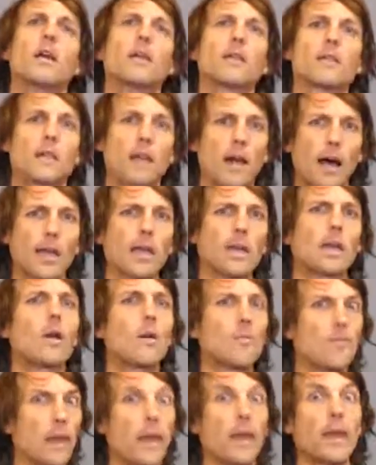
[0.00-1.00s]
It's like
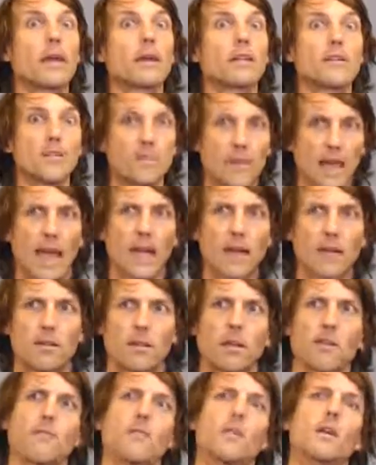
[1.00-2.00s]
being a
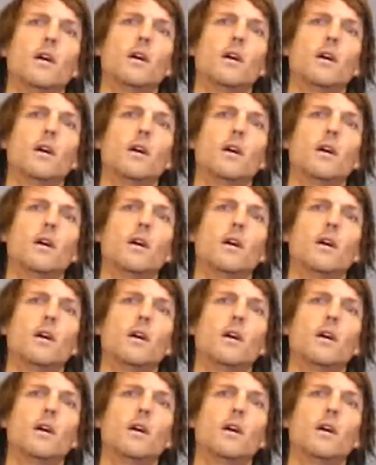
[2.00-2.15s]
detective.